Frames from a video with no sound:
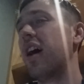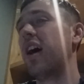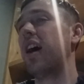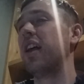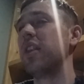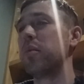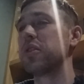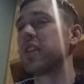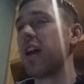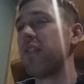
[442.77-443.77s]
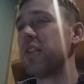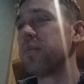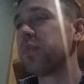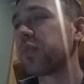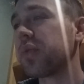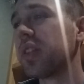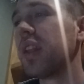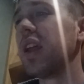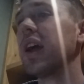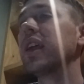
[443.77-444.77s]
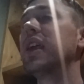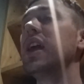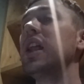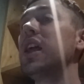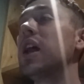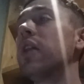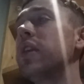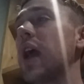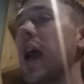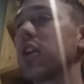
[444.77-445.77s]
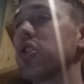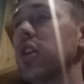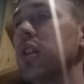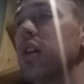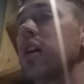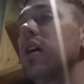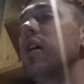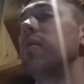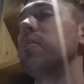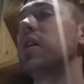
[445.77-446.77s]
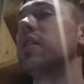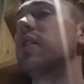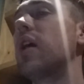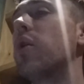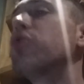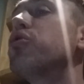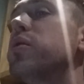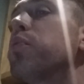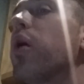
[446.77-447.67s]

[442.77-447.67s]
Number seven, get in on the action means they want to be